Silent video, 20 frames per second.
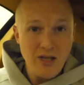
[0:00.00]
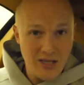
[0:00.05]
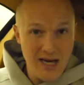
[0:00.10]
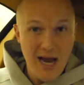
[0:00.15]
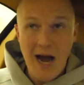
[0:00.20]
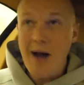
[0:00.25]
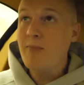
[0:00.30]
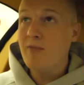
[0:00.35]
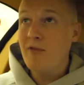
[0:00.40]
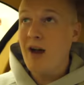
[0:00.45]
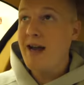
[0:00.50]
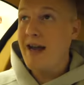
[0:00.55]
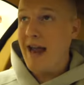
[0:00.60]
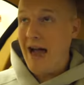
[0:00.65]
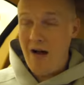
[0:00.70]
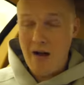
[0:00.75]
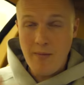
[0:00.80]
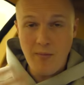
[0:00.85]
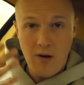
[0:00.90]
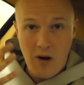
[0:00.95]
So yeah, right
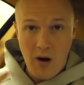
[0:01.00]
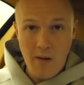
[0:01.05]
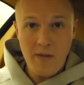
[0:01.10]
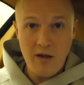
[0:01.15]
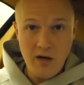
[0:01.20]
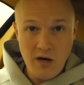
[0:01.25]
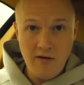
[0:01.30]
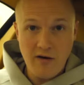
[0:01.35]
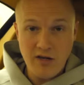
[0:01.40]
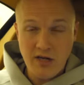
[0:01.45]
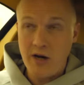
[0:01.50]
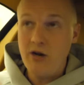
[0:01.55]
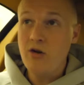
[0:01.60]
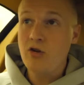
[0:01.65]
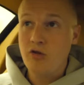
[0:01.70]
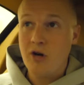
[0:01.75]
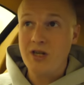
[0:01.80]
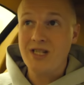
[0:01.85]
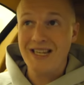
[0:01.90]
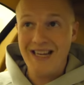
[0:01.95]
now I'm on the
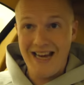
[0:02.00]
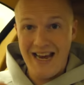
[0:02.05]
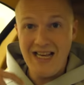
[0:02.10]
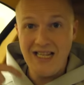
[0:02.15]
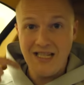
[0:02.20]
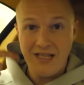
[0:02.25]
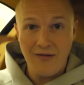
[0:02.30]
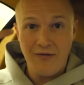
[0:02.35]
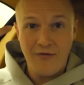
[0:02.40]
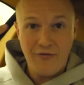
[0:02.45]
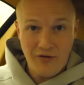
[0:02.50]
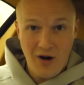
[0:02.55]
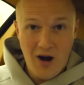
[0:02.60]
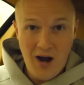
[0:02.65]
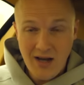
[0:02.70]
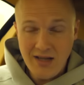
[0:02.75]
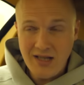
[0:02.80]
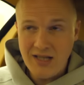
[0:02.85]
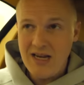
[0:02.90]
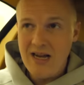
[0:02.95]
Eurotunnel, crossing into
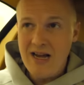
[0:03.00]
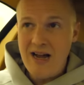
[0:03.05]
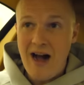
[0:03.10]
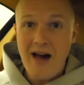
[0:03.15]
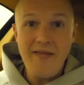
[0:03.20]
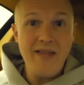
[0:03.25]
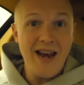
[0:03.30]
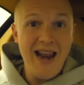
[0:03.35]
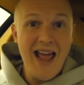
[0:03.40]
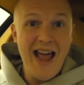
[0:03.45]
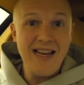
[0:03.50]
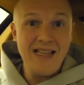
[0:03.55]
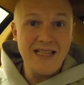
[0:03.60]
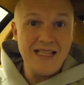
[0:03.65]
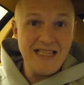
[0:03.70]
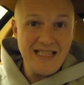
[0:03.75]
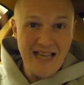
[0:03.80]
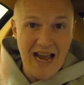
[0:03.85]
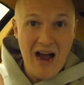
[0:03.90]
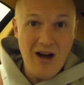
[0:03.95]
France, and then head
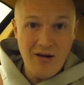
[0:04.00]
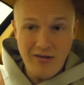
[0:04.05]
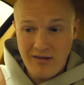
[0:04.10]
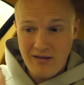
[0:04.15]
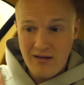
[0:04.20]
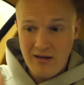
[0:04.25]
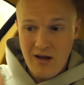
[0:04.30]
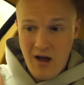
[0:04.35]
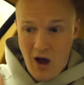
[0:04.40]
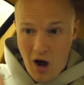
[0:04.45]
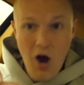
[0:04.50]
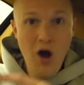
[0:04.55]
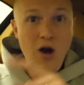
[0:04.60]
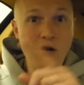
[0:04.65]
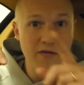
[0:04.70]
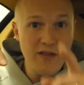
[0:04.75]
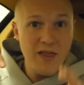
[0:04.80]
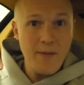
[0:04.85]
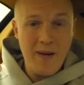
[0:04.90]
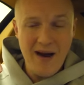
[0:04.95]
south
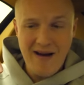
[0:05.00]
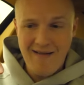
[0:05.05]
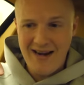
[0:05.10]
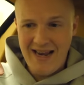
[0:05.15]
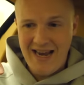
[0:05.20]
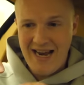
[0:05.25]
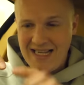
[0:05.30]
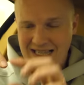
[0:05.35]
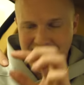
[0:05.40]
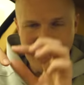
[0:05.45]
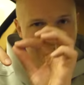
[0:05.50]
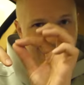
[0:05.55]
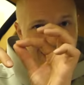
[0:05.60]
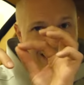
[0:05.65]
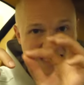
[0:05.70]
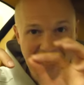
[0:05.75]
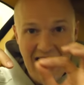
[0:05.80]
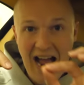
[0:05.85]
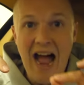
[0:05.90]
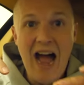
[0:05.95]
over the Pyrenees and
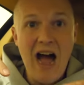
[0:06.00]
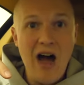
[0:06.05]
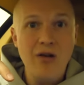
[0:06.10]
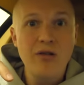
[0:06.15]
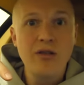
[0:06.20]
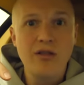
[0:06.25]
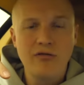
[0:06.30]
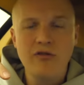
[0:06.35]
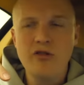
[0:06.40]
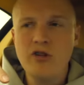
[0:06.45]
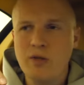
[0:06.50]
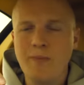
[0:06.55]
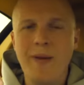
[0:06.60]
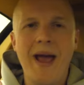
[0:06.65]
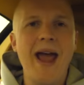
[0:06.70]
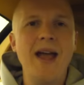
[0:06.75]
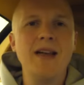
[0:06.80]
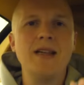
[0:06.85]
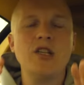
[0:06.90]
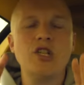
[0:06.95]
then down through
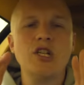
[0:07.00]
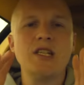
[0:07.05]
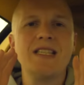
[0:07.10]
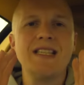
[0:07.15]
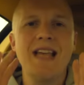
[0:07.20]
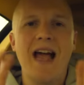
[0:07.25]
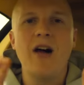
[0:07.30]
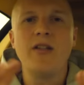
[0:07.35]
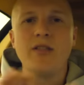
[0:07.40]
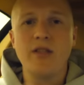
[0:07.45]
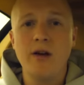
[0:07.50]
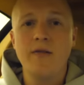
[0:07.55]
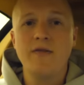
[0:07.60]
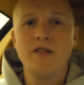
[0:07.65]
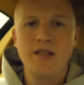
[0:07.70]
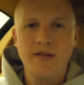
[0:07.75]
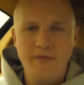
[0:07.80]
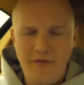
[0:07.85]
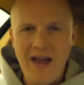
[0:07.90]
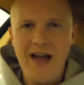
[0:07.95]
Spain to just south of
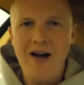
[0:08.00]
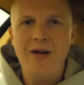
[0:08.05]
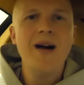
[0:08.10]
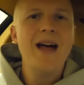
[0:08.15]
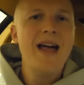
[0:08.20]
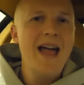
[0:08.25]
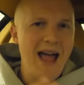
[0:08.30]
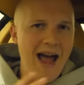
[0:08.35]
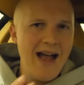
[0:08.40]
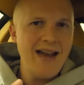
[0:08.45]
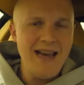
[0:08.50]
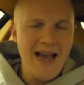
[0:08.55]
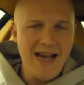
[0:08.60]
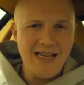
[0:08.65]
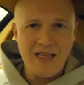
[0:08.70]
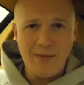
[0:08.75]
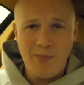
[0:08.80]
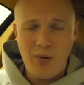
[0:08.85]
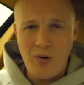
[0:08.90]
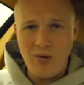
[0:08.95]
Seville and
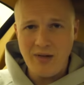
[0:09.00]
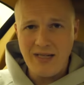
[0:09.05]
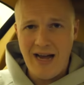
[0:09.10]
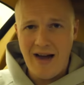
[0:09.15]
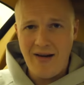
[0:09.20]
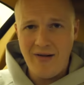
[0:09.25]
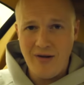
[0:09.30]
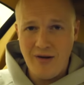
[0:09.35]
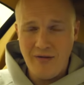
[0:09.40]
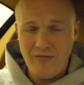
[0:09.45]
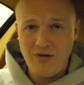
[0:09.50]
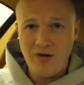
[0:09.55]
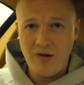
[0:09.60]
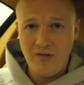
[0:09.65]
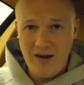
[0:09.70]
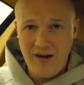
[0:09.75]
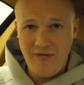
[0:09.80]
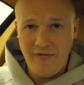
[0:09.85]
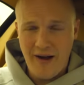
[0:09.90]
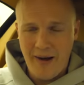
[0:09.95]
yes the port town of
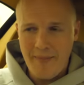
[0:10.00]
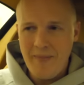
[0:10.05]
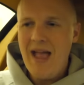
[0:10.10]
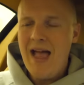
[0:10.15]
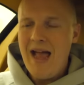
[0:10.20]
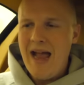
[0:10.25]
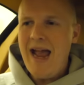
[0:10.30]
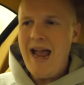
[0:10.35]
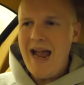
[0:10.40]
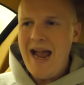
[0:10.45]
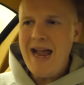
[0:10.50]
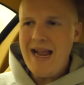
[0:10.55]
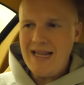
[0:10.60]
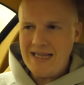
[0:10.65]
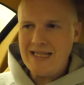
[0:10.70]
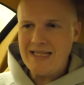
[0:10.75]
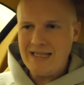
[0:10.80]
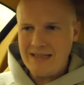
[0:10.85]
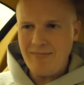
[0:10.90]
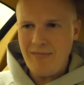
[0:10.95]
Tarifa.
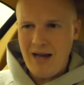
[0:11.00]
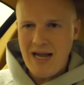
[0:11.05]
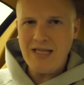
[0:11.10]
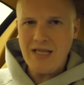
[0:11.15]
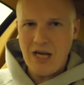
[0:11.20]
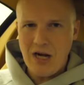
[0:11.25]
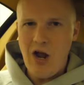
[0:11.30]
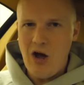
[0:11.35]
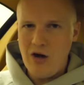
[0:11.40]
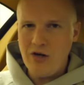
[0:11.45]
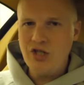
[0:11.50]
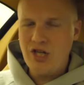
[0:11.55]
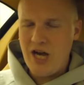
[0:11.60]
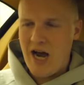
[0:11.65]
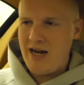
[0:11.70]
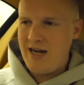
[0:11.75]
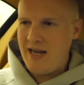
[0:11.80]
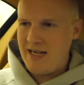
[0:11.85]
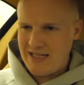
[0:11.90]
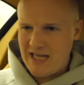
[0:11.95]
It's it's a long
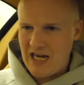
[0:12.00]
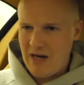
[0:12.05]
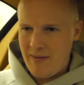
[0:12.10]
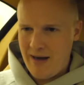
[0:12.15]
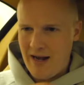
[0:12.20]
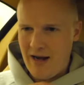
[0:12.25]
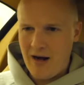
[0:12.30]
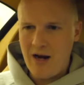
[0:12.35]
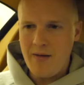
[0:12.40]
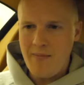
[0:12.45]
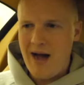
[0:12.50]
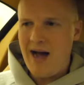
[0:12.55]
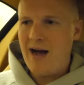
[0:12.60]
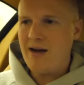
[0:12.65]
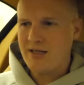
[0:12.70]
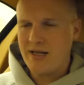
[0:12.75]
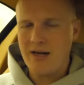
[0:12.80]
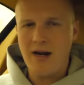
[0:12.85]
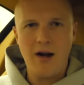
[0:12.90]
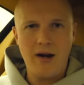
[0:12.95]
journey it's going to be a lot of
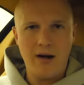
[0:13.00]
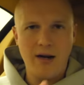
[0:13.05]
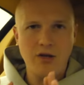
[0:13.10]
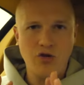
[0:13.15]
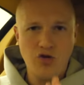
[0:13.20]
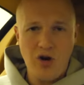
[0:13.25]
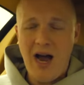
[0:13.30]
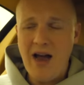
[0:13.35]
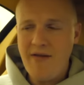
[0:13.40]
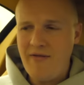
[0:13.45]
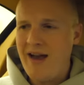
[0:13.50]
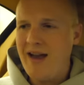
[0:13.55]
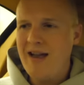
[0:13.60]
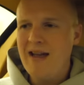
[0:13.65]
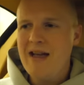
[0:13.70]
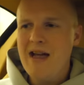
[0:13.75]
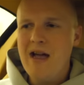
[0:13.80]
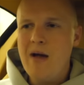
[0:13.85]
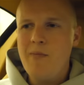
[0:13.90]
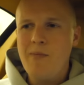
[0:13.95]
miles and a lot of driving
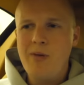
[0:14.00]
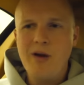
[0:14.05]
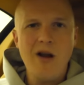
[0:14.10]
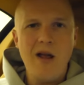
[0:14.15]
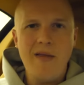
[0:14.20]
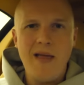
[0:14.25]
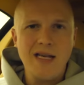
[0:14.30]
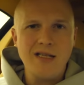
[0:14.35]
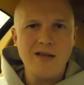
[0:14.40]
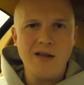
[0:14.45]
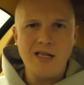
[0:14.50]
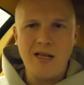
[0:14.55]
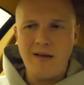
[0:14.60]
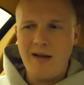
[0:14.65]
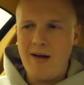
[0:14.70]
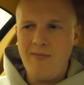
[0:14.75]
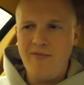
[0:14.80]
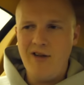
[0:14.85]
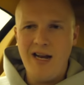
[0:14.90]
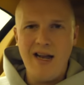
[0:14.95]
but you know that's not
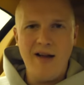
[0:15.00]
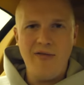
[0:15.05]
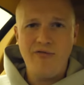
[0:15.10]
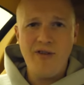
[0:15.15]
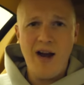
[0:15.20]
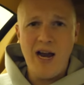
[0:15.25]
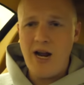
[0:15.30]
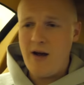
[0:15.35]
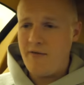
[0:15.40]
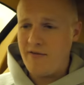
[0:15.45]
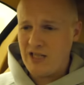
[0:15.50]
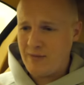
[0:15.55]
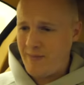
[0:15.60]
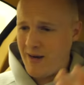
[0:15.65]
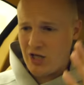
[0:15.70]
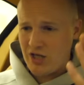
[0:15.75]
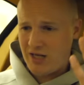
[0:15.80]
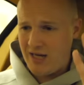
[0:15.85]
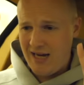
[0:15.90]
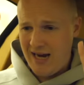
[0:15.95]
something I'm really afraid of
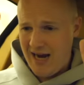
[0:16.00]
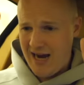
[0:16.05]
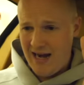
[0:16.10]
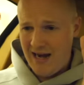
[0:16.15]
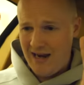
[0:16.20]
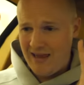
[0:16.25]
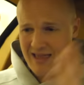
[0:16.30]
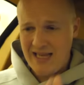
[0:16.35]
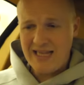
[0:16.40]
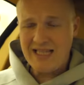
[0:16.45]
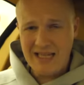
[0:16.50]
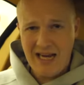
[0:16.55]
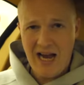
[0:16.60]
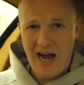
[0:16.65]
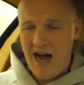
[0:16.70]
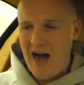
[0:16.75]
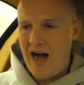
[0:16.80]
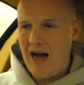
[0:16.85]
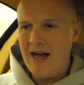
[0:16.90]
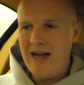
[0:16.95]
especially in this
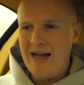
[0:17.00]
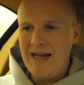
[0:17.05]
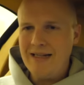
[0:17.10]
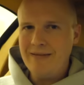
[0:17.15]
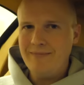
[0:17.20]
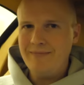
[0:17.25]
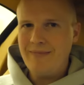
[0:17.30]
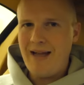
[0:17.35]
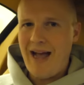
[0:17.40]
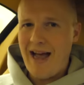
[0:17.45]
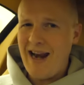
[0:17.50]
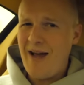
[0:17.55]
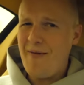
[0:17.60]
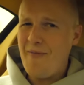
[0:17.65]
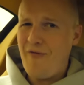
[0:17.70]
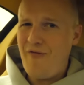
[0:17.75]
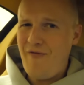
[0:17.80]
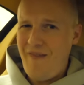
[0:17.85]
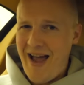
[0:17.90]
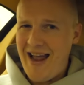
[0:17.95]
car and
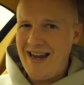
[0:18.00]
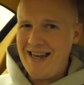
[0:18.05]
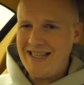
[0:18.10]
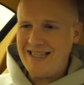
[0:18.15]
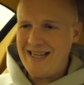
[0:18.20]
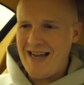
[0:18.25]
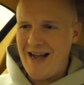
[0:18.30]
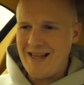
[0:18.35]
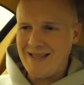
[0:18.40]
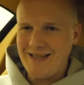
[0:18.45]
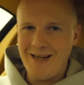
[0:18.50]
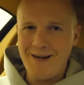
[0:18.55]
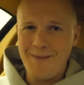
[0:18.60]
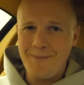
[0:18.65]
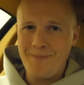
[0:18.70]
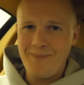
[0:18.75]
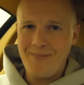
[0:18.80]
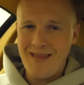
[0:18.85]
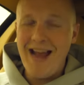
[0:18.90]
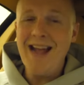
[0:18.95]
I'm fairly
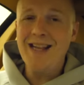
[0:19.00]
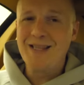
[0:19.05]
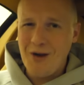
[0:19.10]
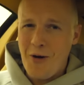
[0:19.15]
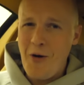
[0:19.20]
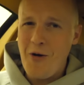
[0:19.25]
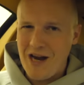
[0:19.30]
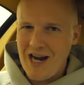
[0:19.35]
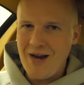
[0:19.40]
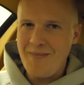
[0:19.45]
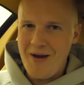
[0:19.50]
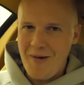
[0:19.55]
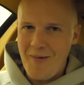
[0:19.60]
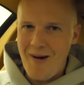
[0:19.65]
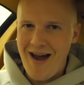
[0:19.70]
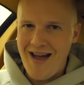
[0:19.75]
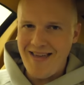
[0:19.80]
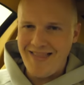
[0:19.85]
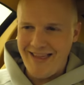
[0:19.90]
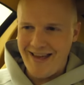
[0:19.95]
certain it's all going to be
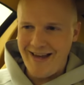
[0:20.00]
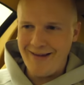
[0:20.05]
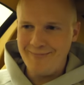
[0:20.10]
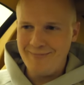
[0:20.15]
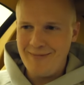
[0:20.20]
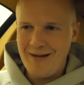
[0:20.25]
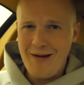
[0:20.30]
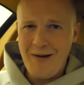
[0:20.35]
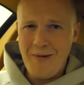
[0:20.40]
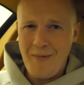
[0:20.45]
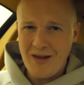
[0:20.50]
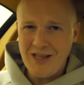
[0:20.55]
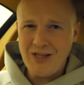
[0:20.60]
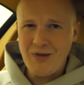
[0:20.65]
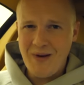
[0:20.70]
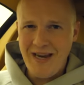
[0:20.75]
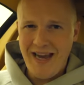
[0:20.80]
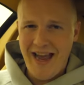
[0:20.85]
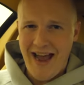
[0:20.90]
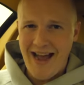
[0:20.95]
worth it
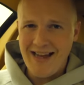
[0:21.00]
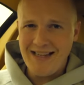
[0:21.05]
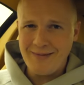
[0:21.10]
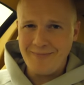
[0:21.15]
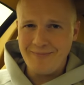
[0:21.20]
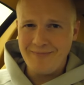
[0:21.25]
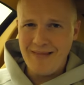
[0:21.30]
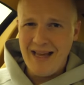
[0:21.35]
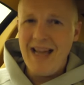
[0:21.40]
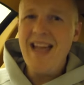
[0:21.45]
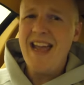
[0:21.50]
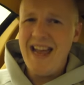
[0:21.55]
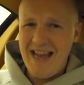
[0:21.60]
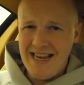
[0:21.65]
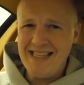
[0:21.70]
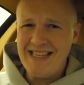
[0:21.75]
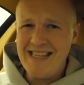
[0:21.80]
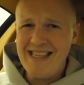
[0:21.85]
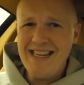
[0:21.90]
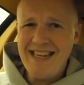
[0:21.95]
once we get
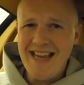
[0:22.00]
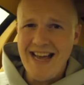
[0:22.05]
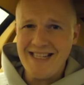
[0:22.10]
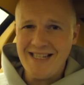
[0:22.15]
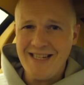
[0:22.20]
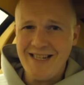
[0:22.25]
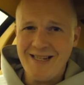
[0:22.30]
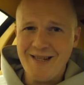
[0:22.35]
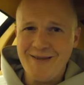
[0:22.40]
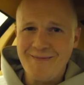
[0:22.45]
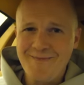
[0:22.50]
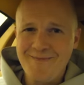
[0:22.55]
into the desert.